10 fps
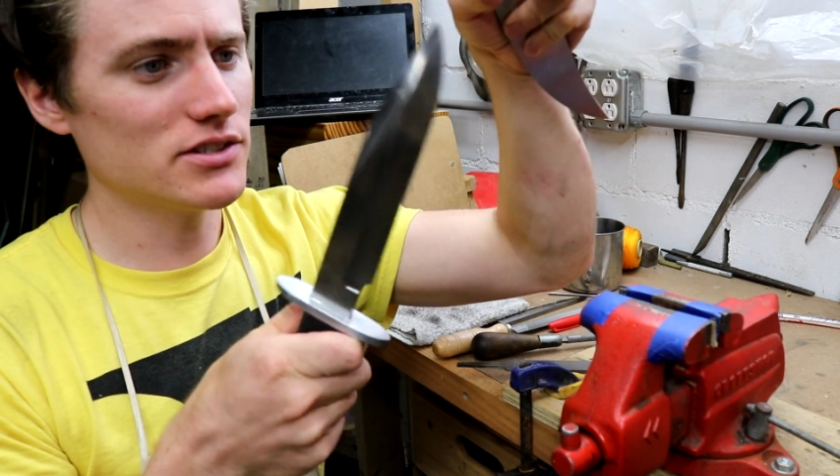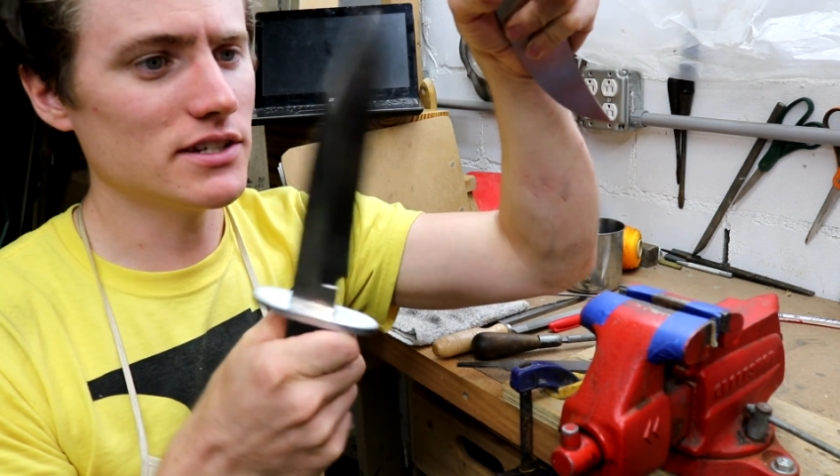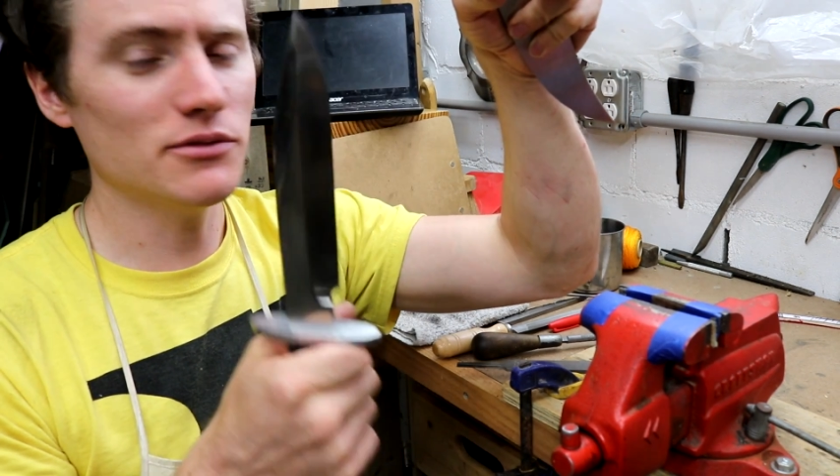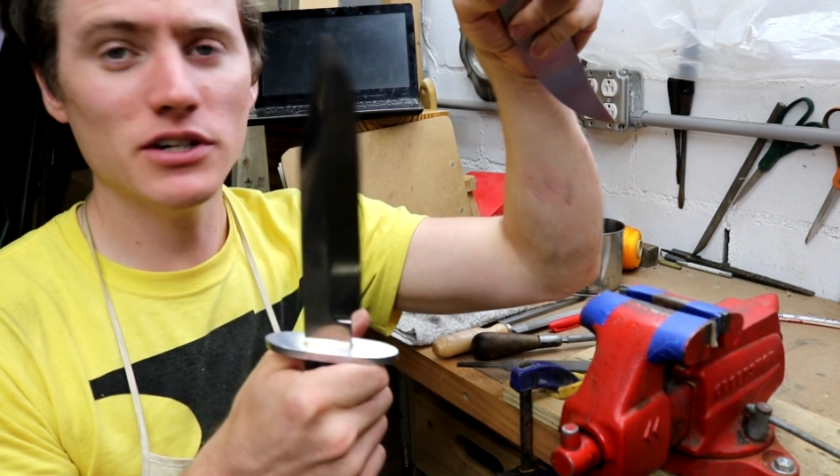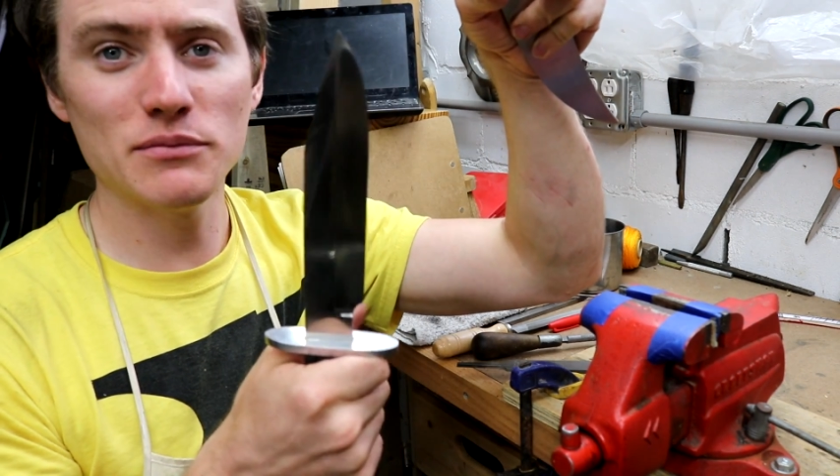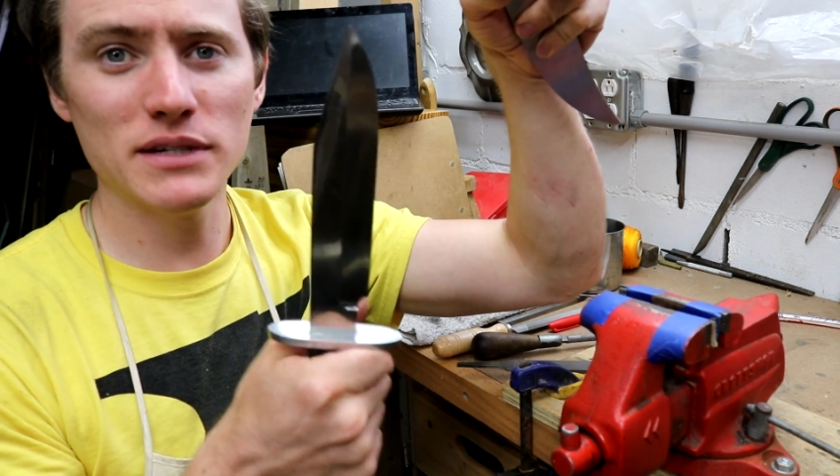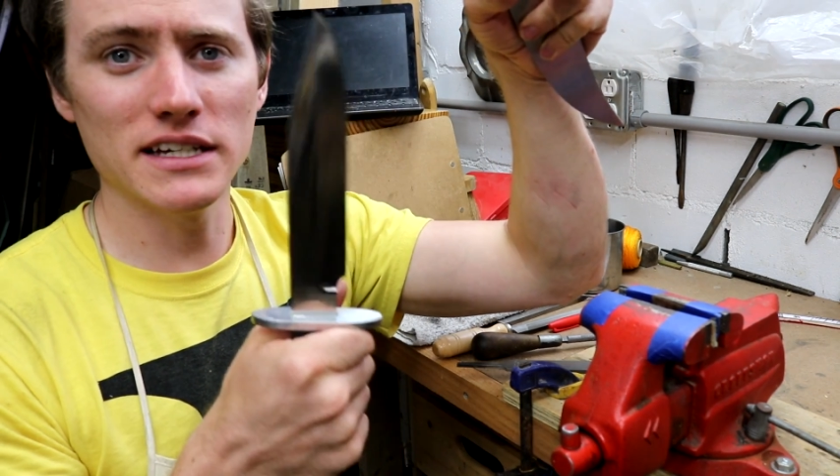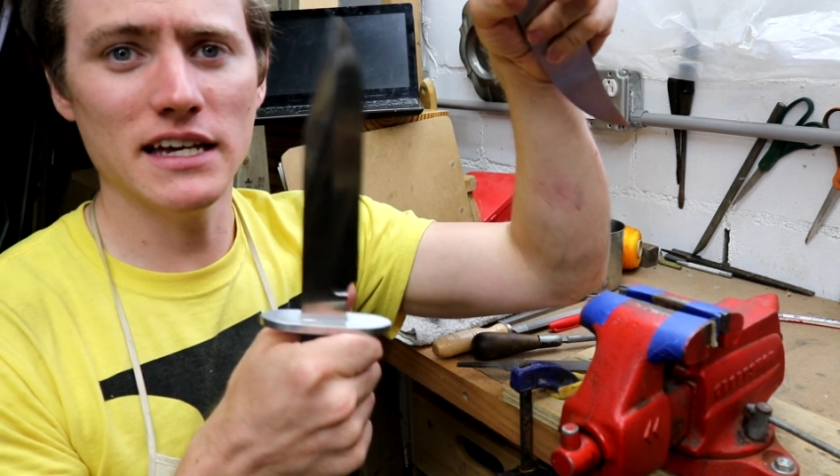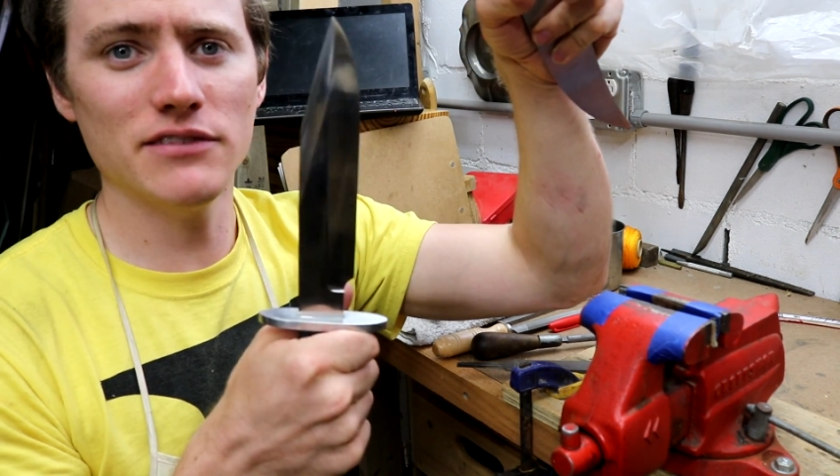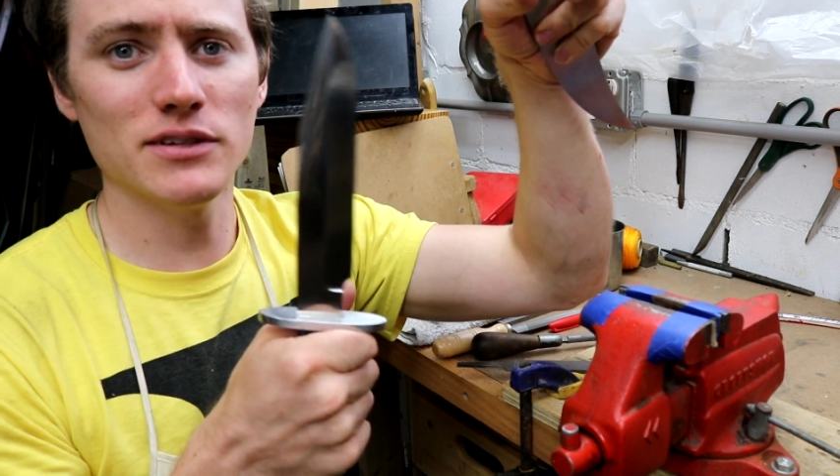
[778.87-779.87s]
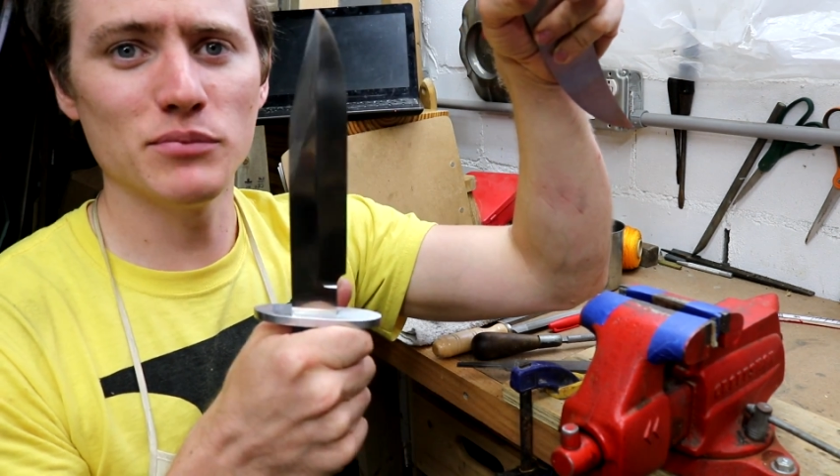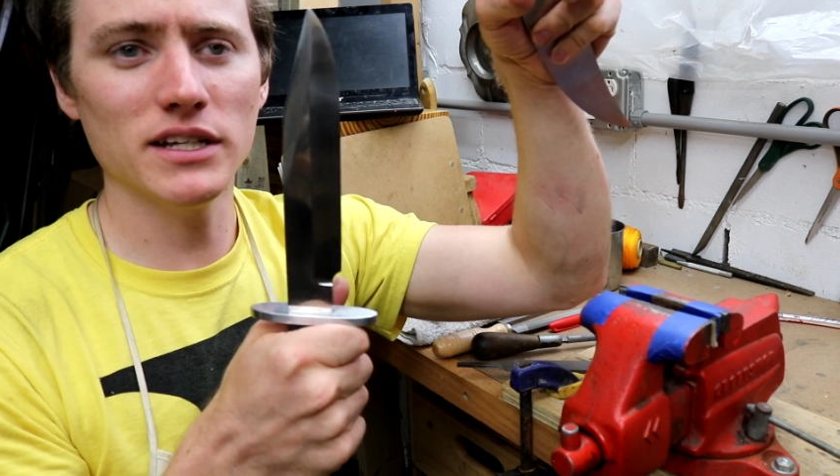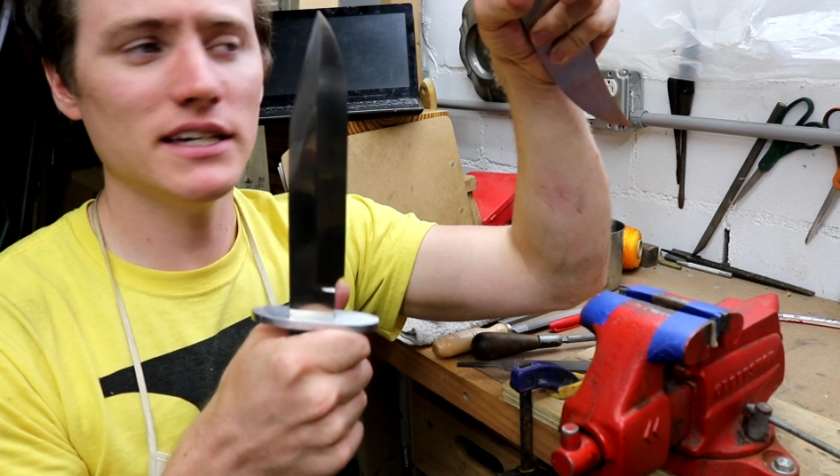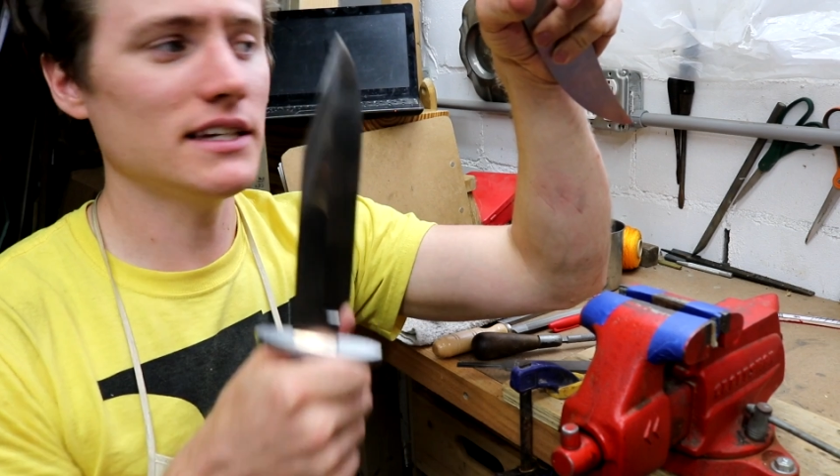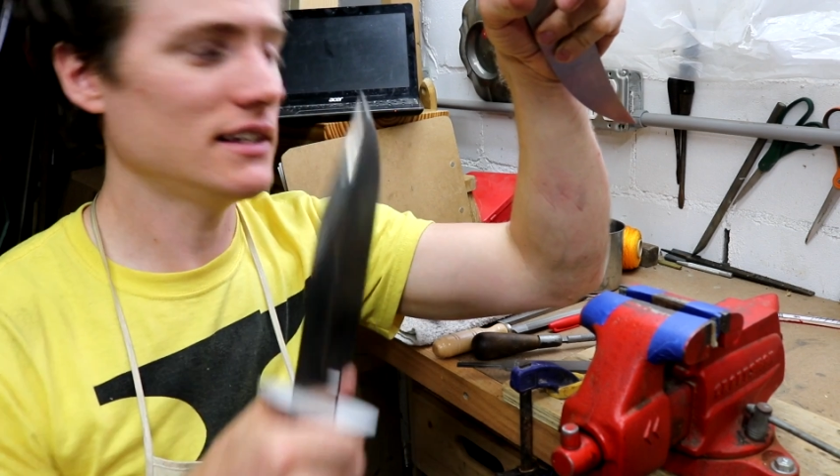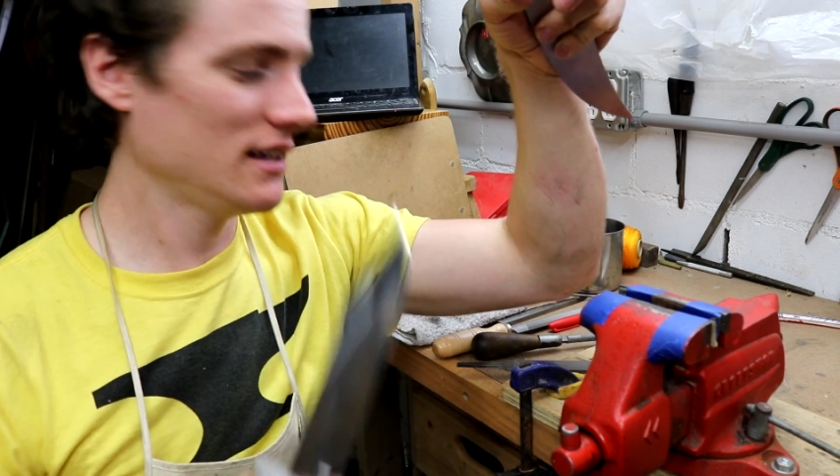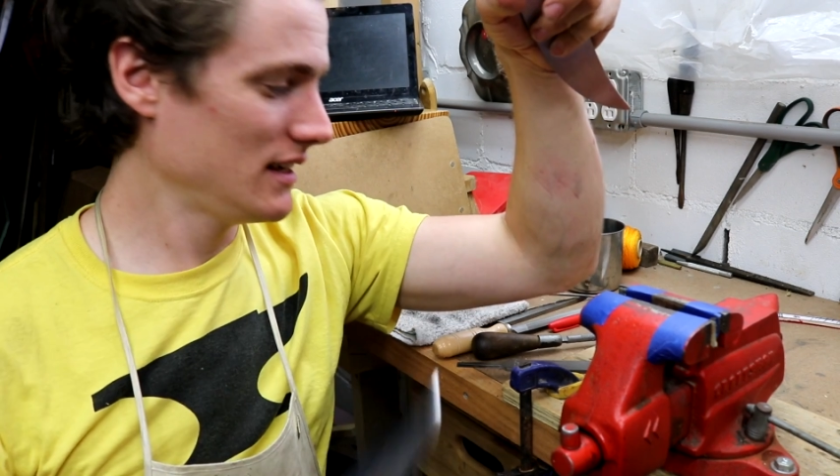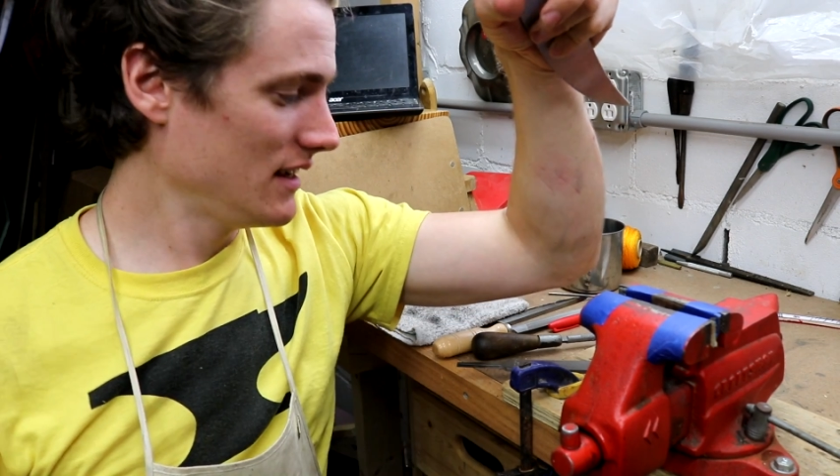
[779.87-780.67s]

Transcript: so you want a big heavy blade.